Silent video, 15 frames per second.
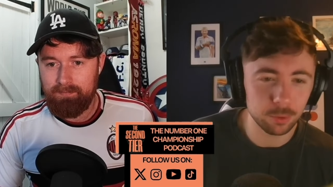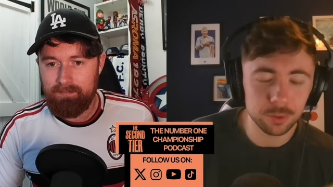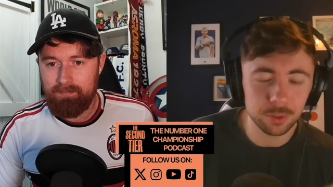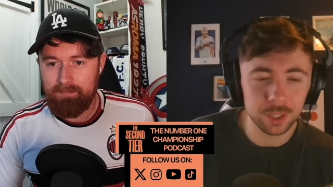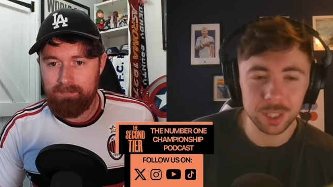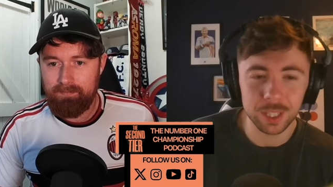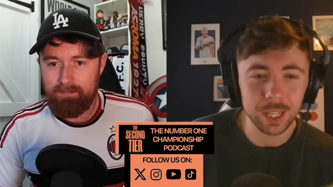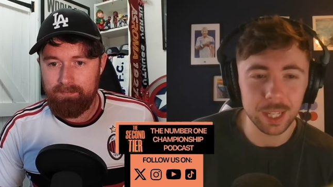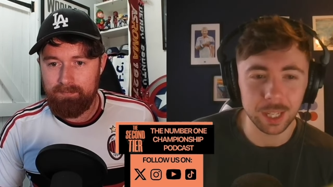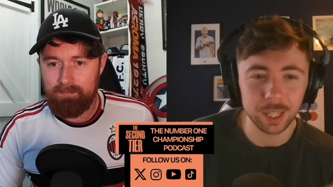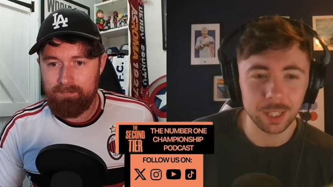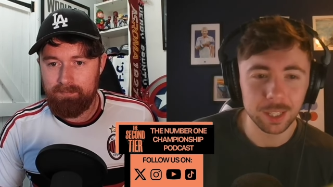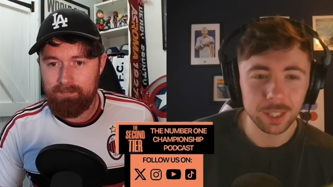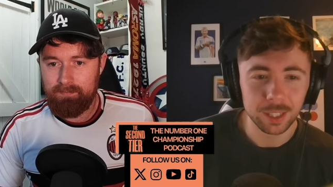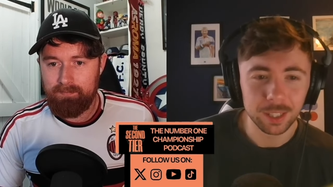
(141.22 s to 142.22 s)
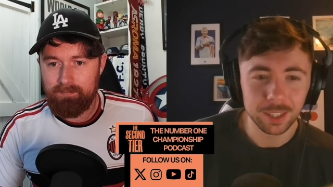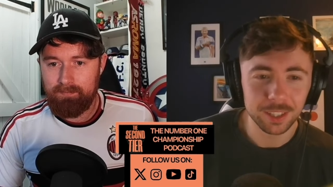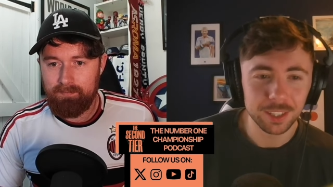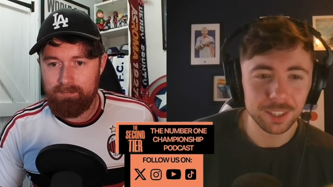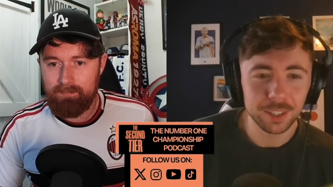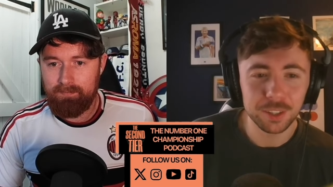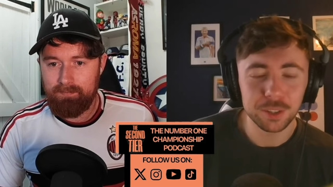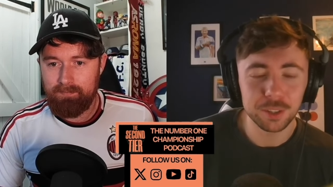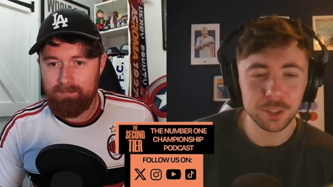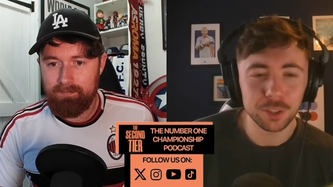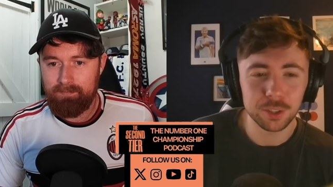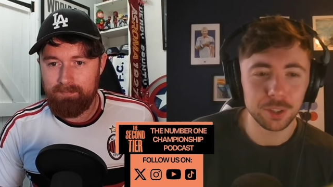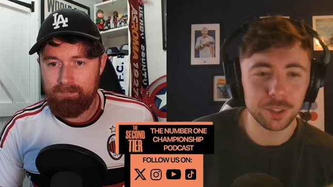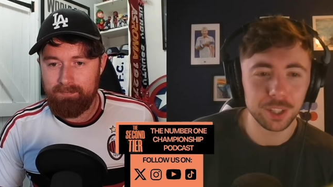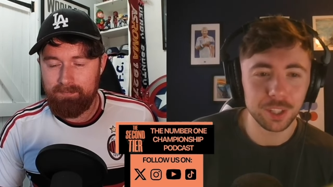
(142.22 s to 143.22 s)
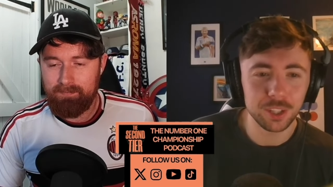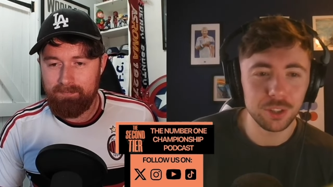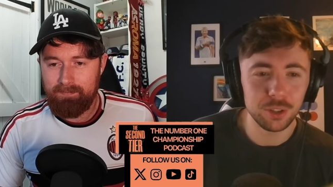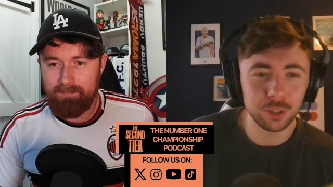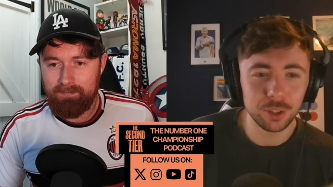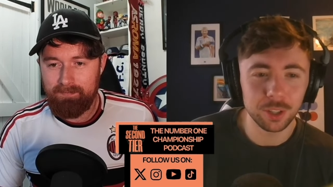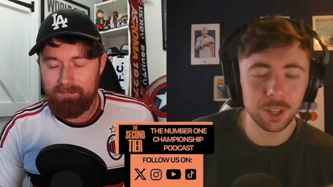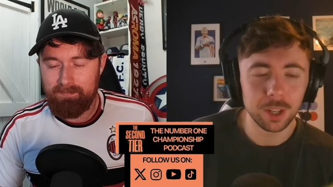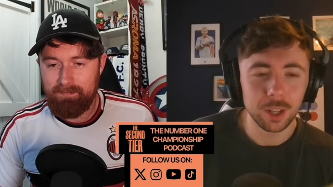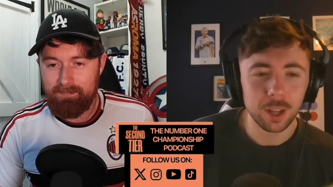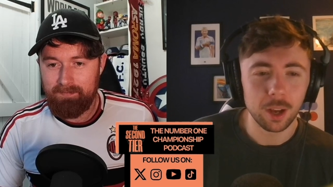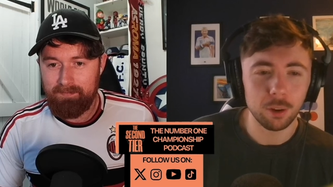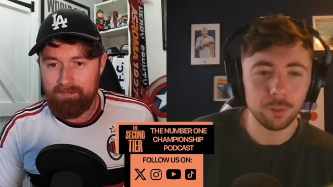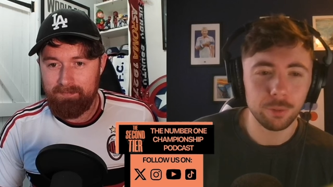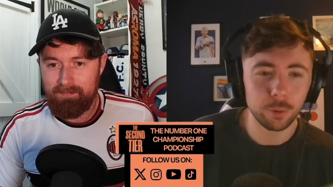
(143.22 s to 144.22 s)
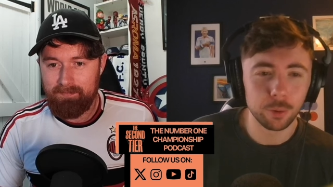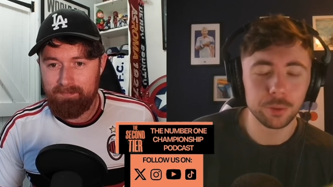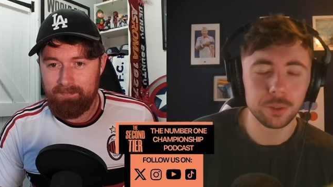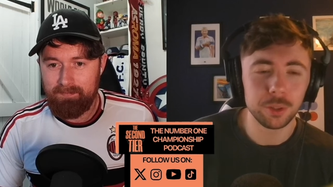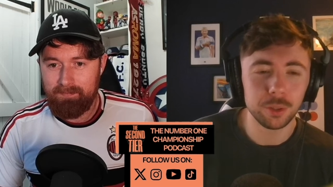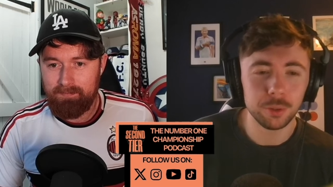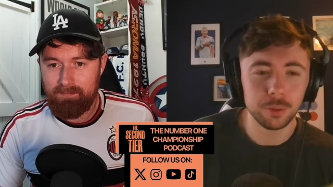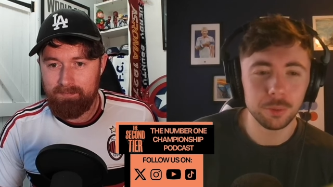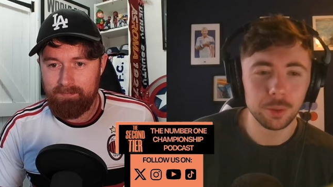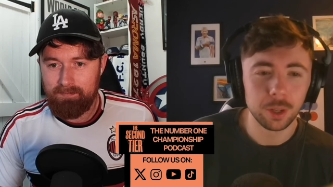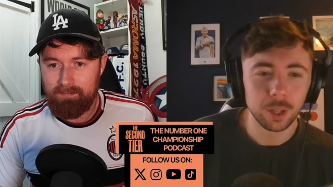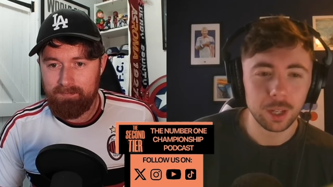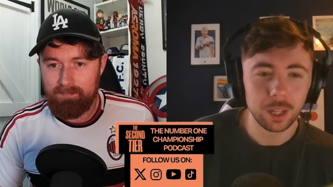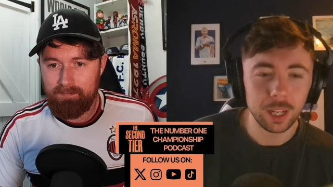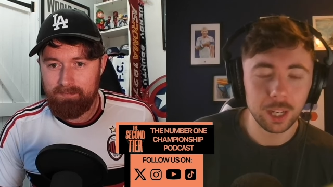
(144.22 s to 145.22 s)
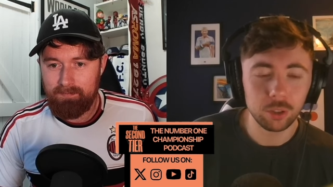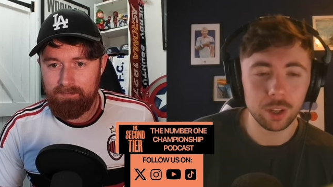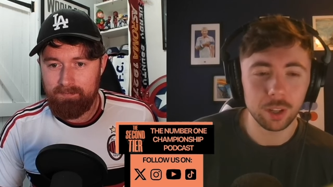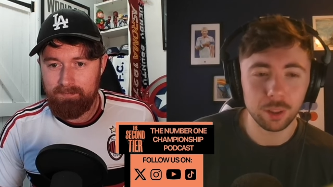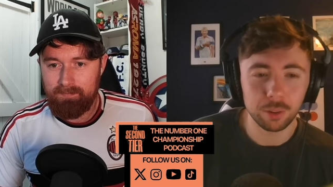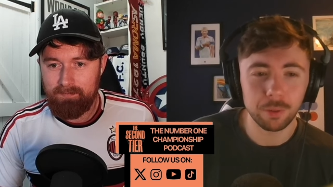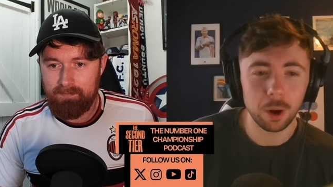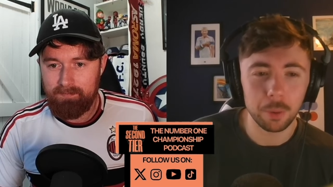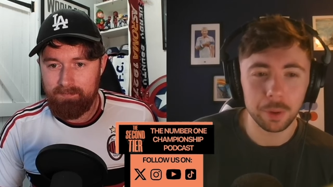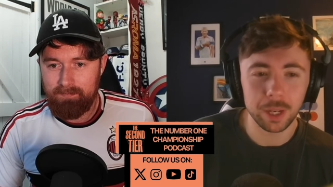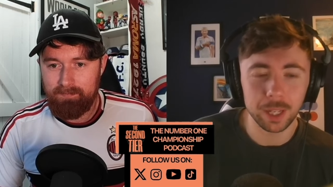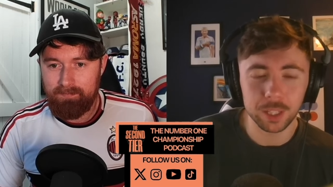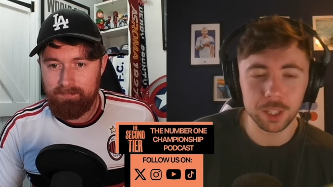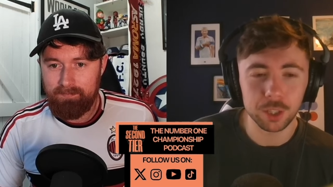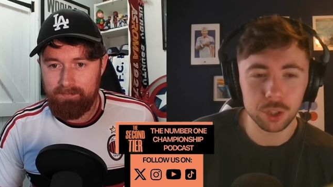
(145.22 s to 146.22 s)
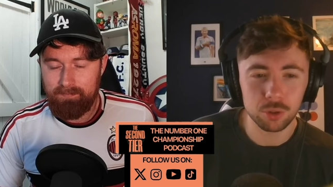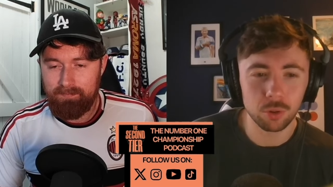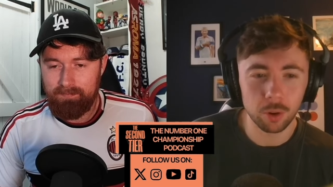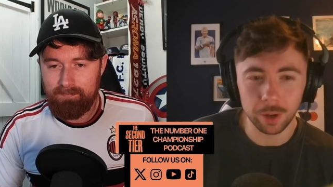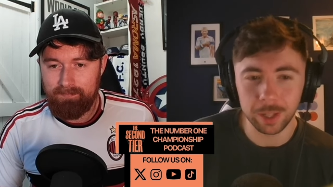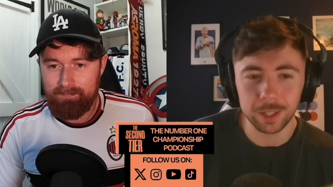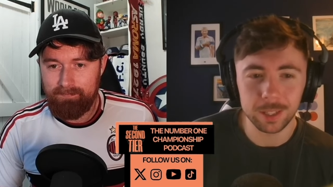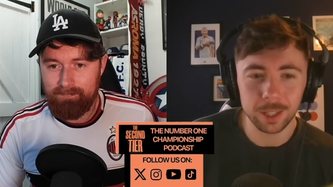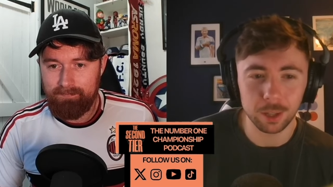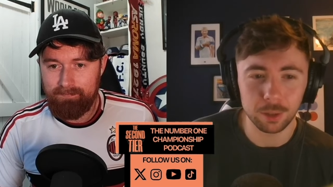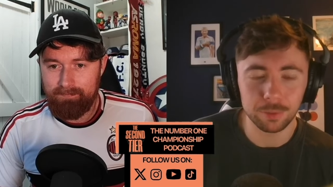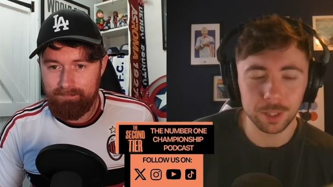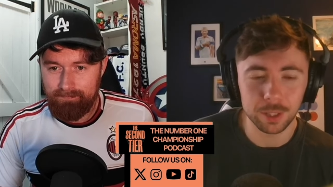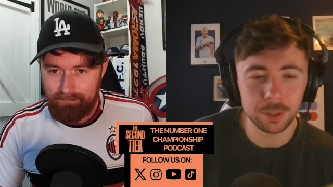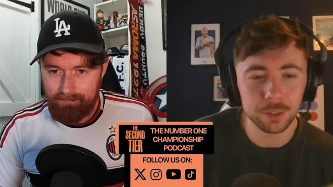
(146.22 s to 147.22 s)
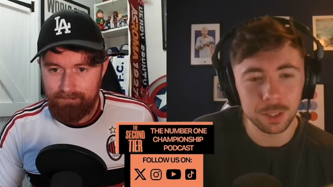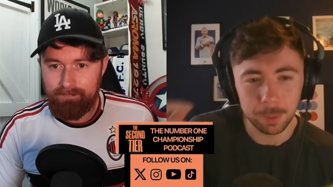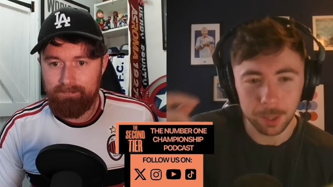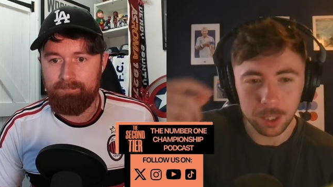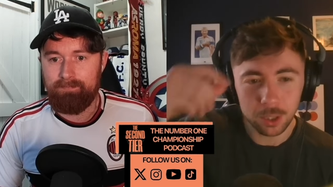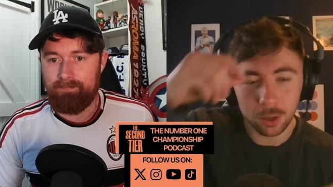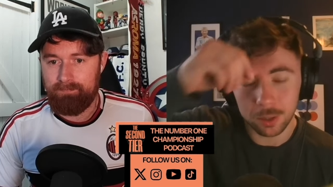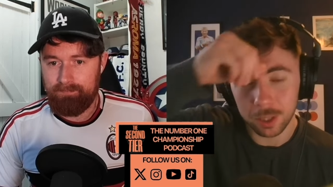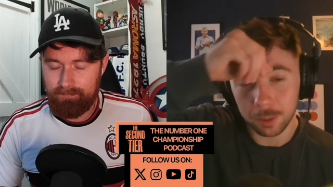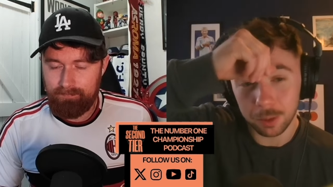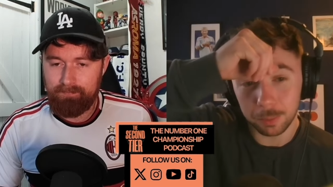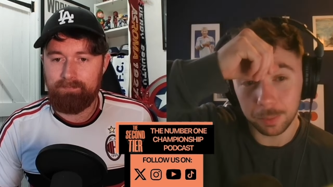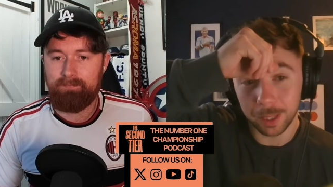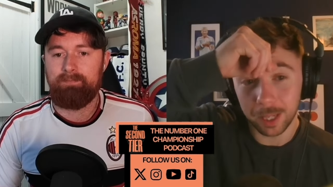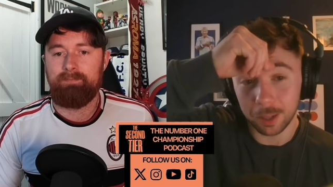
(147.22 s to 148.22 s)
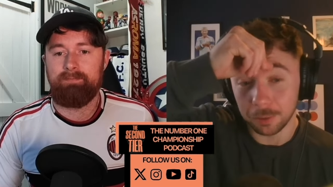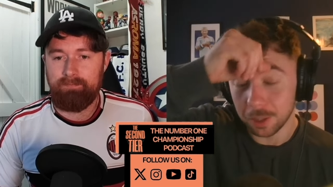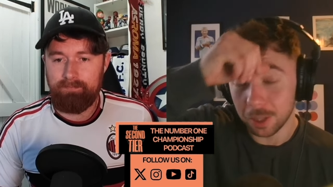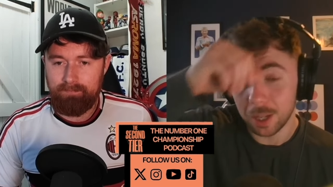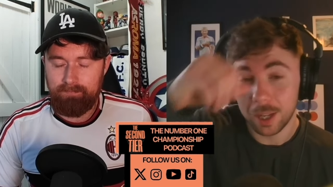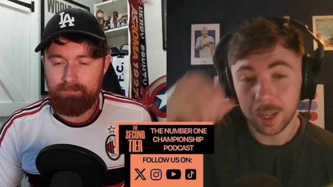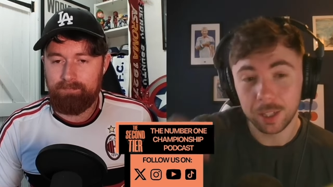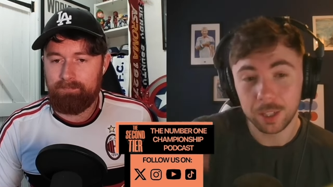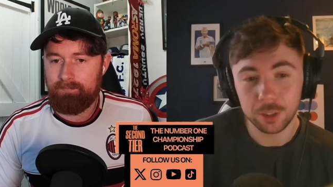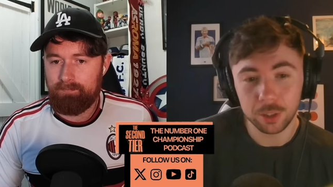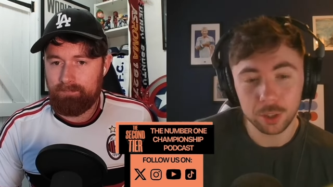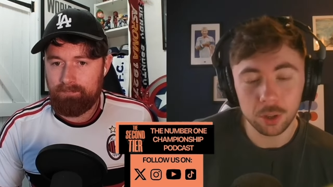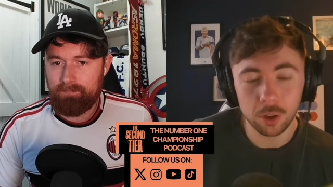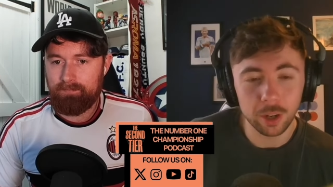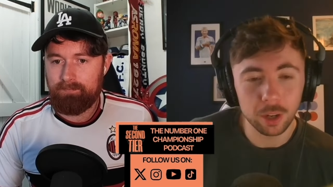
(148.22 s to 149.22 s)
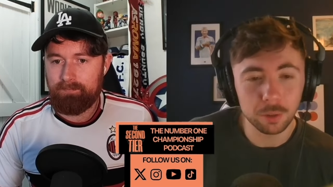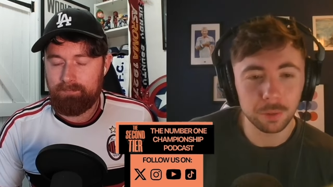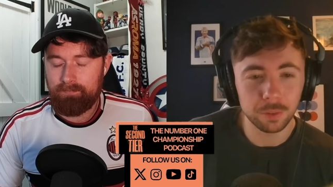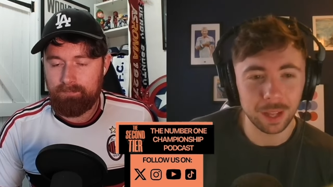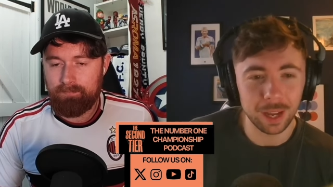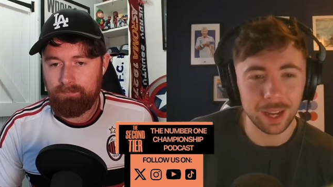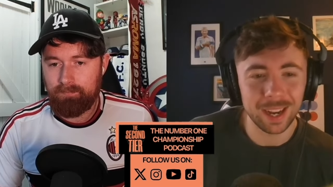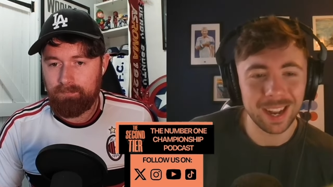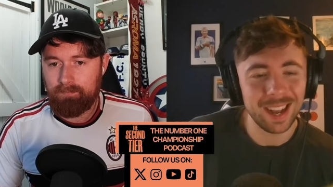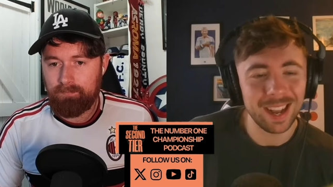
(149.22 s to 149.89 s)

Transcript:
Speaker 1: runs a year because there's only certain things you could afford to literally throw and it destroy itself as soon as it makes mm. contact with something else. There's just not enough of that in a